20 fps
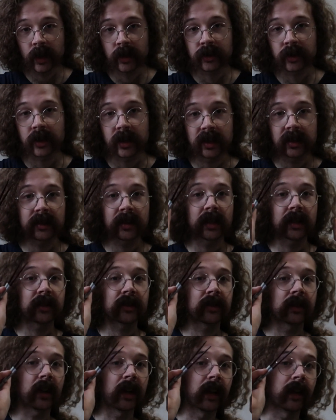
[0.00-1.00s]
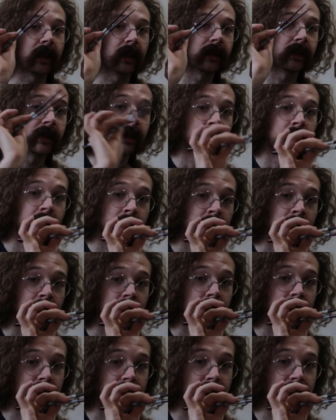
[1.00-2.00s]
sardine taste, and
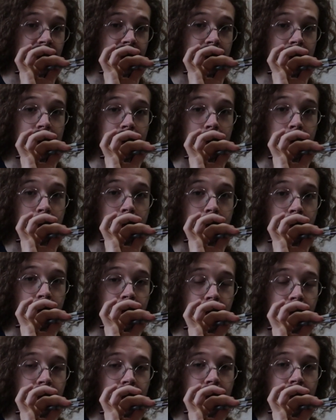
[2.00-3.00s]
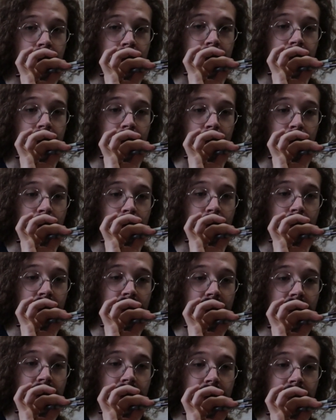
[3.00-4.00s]
you get what
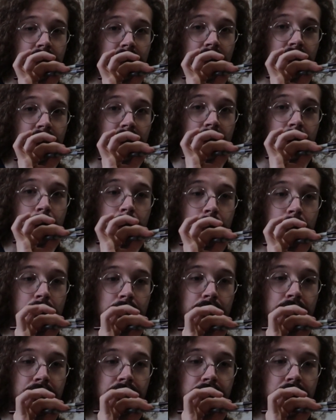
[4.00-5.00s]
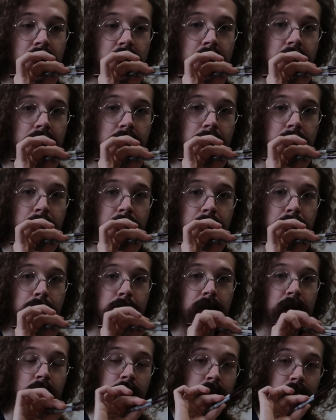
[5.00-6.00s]
do you call it? Like the
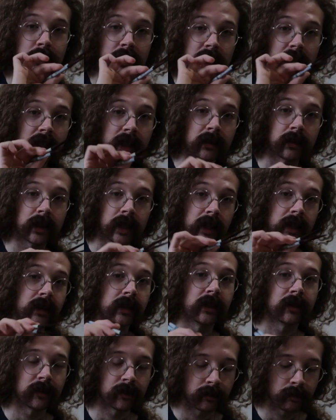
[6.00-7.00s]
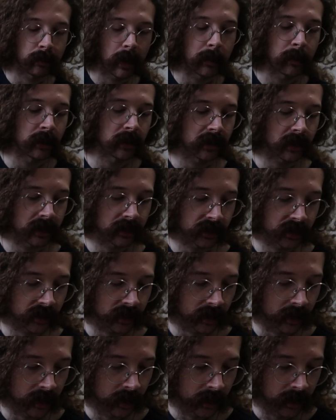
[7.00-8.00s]
little slight hint of pepper taste,
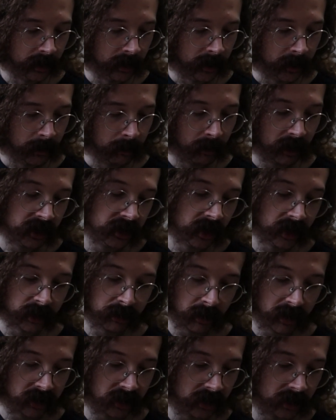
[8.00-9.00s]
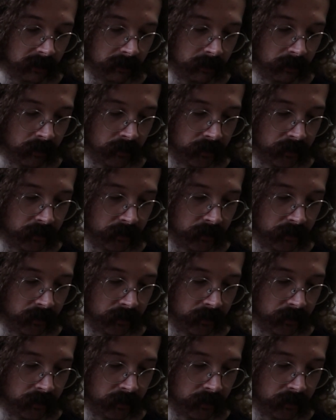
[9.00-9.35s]
but it's not spicy.